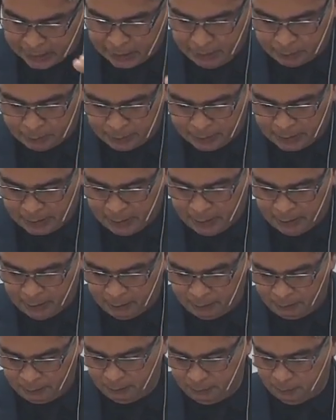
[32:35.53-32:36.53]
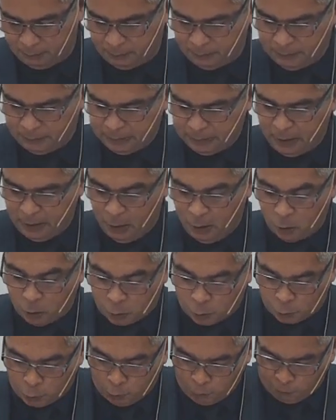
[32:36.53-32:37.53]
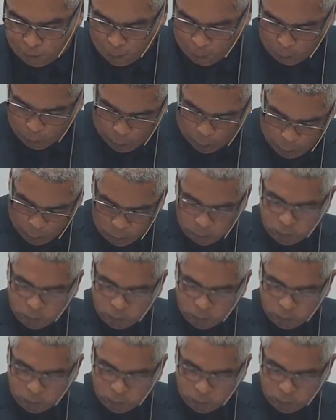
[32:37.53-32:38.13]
grabbed onto him and he, the Bible says,